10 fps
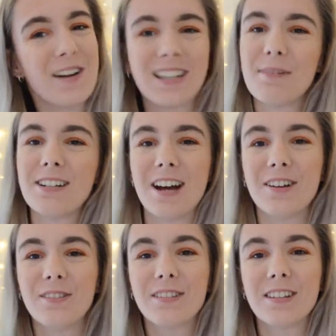back to my
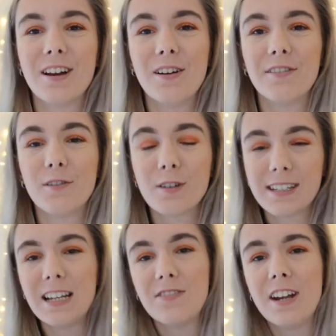channel. So for
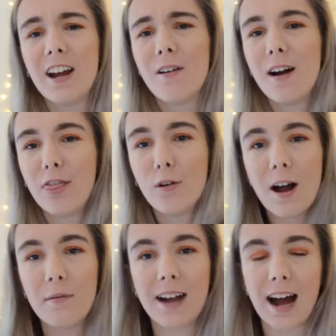today's video I thought
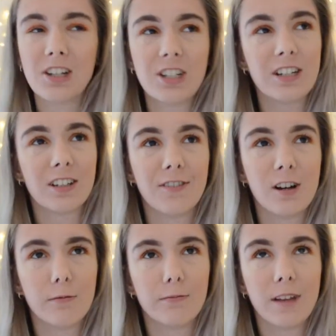I would actually just film